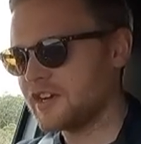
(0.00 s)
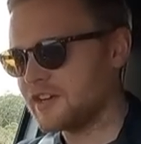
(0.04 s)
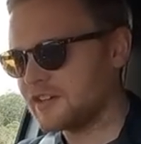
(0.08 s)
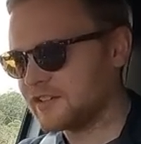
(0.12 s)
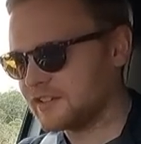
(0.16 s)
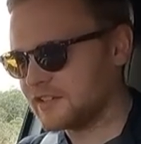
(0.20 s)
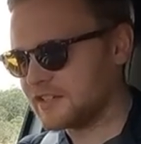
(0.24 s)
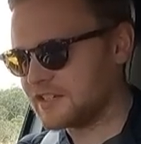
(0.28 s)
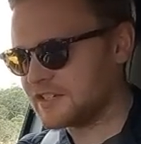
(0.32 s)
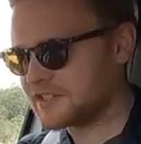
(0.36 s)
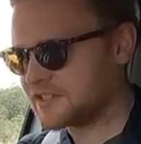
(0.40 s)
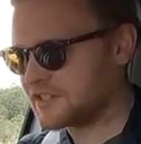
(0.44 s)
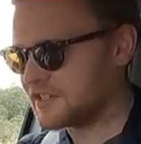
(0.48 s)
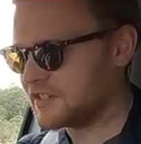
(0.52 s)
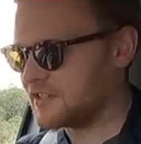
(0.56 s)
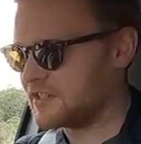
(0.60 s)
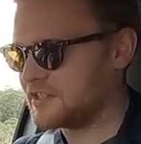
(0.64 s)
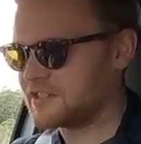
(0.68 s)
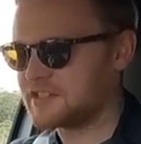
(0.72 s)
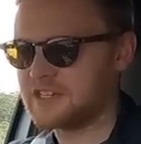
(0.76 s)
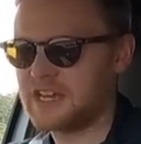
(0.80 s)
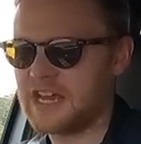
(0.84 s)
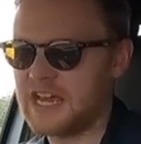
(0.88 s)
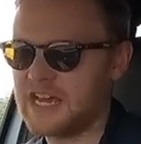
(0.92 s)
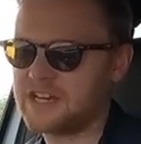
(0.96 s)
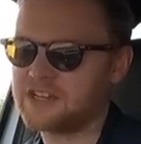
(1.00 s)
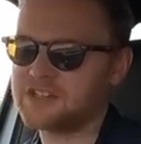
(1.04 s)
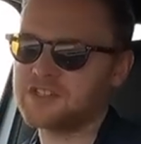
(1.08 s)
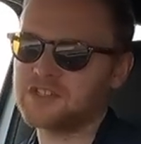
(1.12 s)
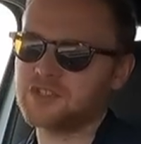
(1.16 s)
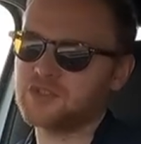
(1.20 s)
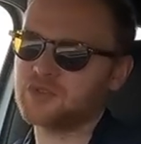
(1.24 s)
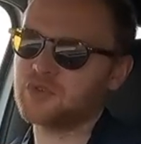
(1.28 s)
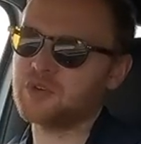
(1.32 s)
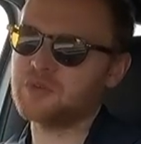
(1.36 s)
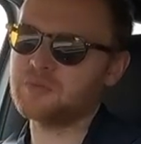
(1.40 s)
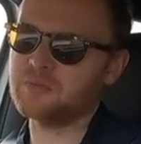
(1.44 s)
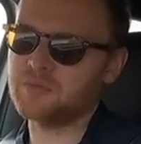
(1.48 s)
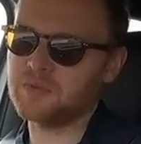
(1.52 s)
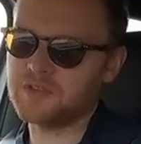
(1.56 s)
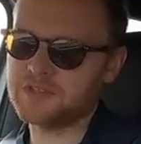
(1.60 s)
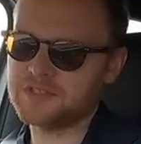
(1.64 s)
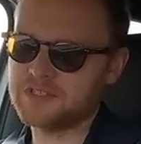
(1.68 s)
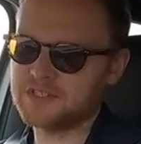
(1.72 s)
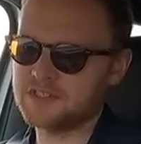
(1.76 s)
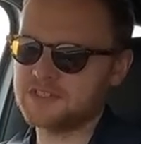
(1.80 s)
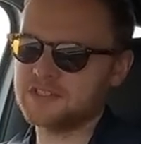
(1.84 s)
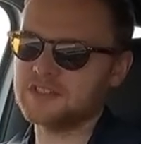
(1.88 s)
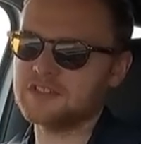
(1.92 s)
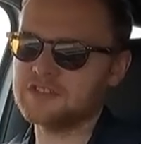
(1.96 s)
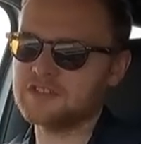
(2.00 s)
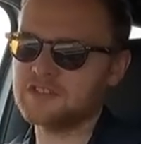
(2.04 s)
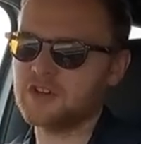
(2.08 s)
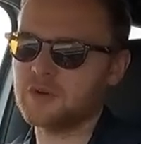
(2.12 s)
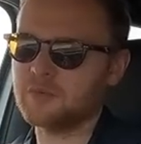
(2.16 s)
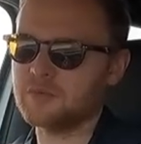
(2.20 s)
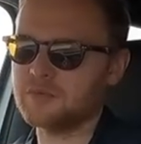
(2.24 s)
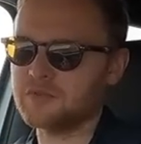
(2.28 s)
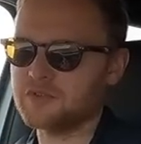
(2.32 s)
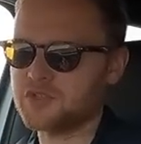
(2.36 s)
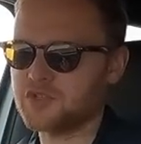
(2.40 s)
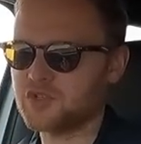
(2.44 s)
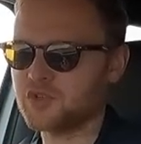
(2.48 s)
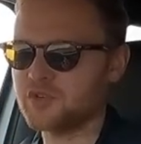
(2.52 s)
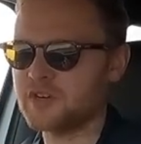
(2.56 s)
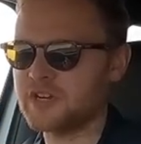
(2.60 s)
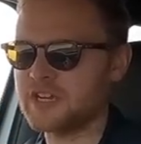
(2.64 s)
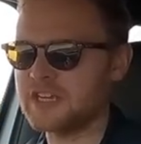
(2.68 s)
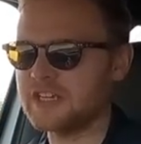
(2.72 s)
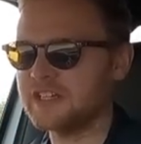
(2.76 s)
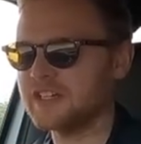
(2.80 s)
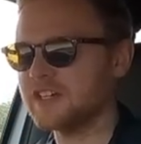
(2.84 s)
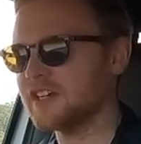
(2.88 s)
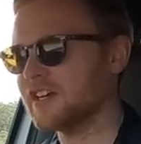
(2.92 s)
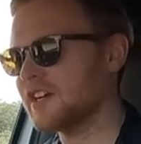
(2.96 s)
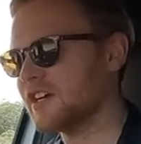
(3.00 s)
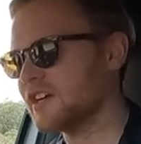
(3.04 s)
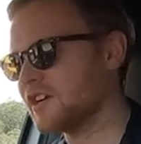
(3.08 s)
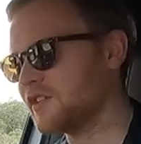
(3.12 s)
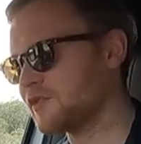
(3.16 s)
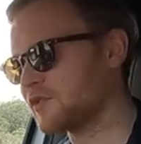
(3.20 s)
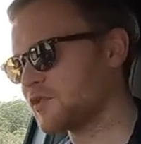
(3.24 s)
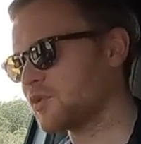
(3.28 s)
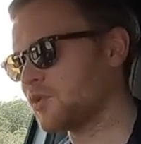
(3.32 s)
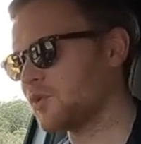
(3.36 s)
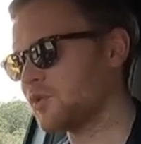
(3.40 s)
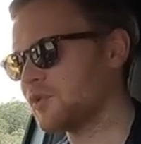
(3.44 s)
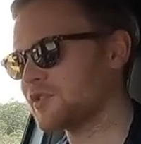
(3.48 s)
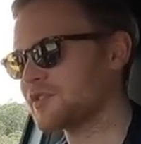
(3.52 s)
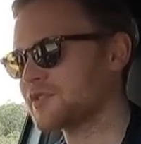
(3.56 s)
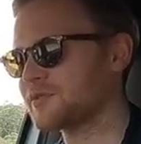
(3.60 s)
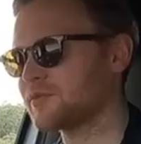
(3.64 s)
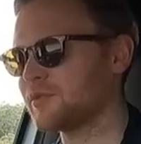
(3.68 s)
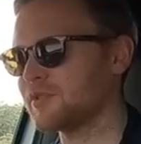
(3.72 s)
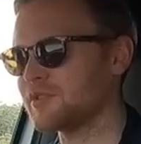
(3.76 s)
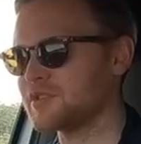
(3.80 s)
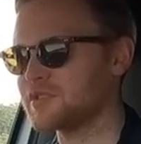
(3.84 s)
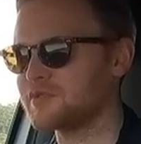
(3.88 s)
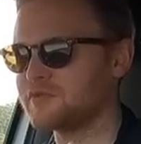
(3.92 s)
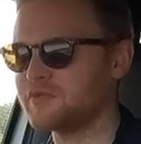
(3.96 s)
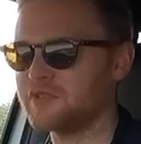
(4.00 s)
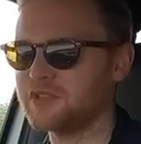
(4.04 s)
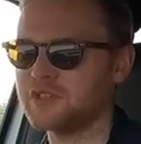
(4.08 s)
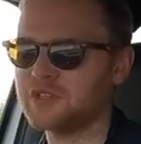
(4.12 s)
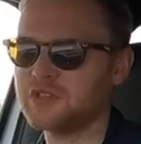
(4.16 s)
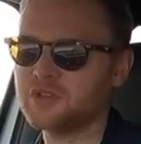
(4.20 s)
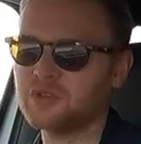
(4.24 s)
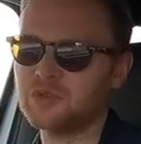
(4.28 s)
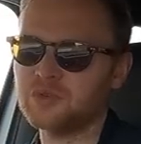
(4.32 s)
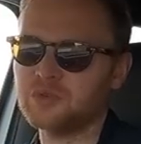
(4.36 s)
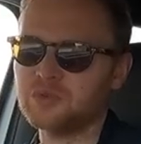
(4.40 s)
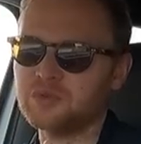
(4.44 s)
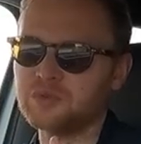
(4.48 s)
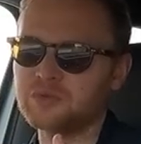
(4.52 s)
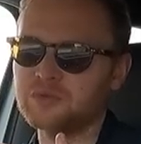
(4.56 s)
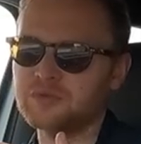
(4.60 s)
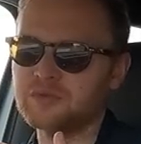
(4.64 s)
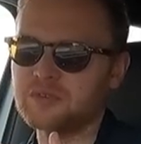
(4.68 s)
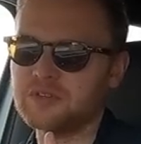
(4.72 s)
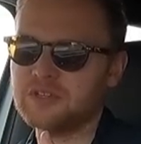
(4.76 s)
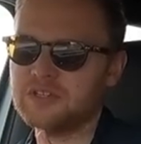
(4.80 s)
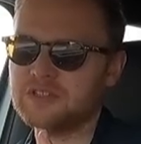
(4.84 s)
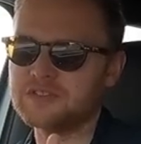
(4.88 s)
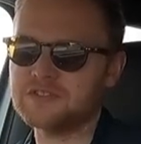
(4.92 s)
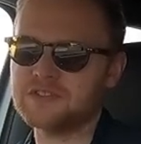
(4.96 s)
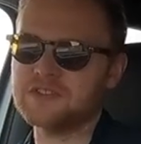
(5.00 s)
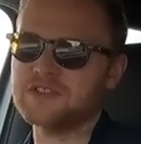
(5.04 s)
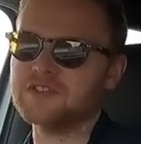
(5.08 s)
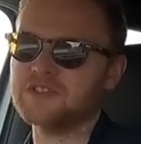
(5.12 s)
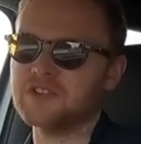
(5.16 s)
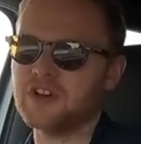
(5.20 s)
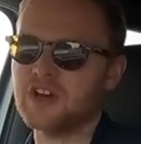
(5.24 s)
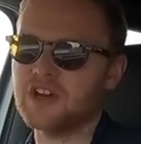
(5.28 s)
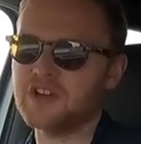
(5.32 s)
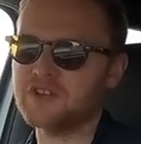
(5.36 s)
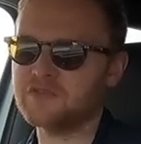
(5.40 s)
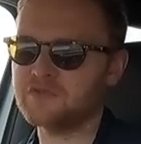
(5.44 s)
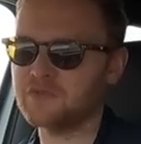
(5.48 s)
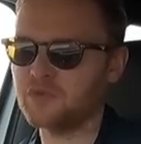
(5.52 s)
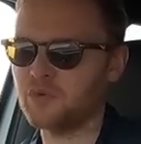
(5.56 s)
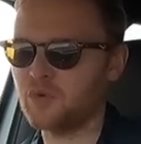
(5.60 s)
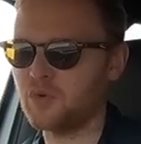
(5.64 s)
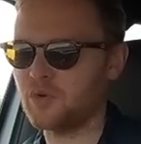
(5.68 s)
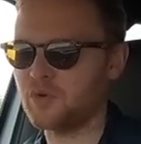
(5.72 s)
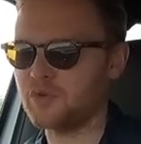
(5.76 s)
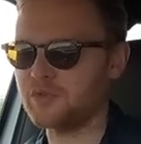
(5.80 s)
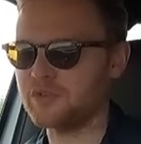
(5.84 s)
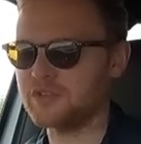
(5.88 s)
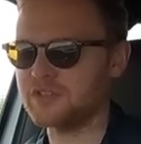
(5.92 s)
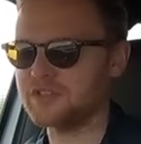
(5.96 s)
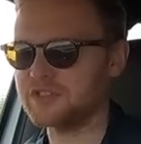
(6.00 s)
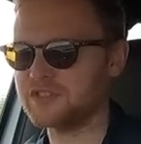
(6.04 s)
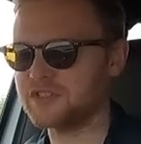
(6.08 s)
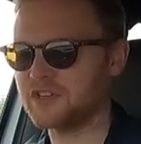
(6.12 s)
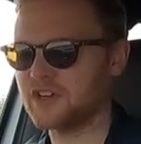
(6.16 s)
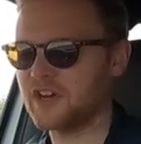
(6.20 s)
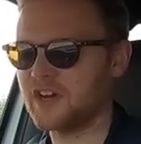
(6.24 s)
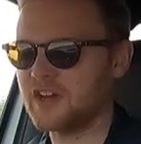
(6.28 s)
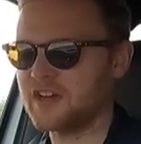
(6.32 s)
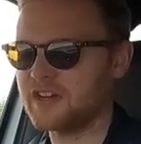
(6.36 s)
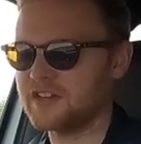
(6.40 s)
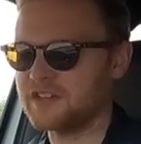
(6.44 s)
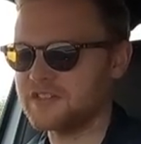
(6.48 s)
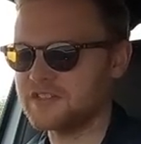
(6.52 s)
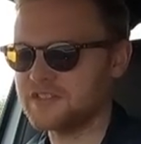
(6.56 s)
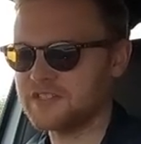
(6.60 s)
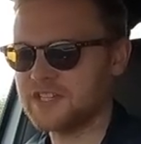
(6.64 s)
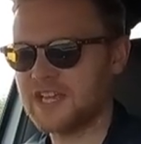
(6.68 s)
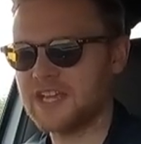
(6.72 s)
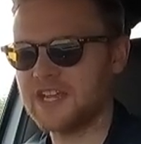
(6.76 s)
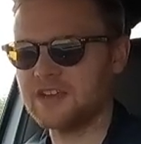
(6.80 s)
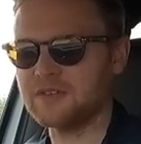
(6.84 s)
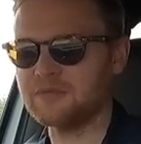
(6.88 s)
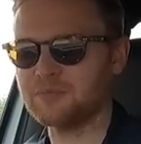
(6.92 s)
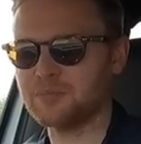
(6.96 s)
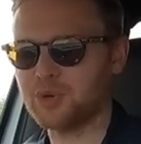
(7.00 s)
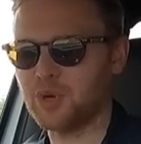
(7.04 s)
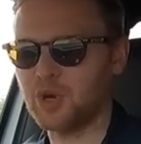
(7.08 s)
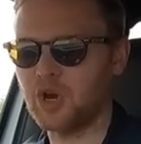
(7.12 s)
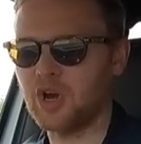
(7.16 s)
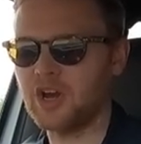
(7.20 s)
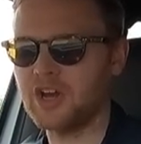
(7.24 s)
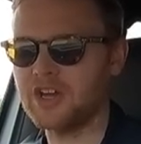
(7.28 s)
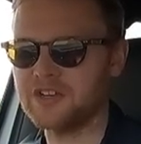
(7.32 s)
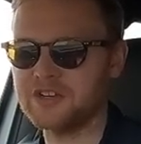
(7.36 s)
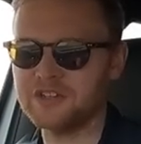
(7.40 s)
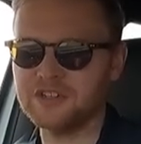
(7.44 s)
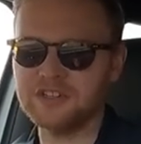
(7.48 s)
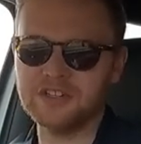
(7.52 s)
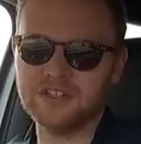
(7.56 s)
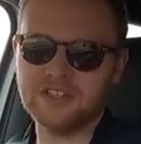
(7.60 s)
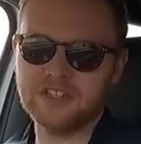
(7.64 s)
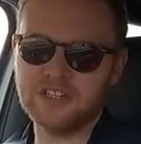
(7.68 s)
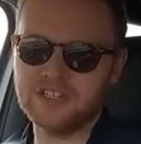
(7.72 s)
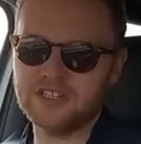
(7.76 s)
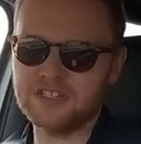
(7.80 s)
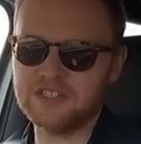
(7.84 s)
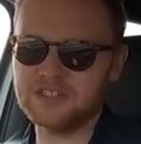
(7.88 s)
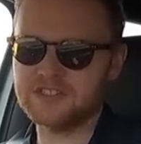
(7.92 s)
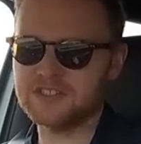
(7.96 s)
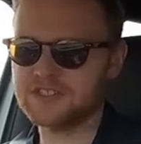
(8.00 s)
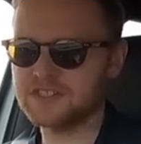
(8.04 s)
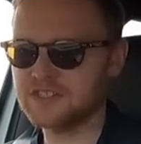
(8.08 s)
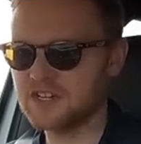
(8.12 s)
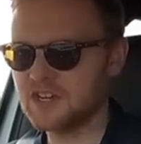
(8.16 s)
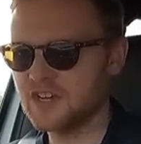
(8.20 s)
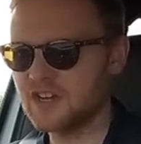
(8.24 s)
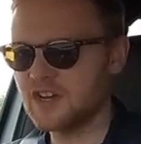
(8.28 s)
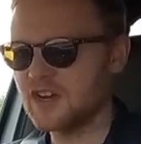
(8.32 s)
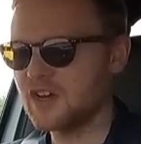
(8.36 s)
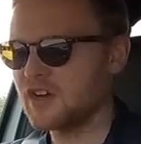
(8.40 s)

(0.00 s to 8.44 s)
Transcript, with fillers: at least in this X trim that sits at the top of the tree, of course what this vehicle is designed for, the entire intent behind it, is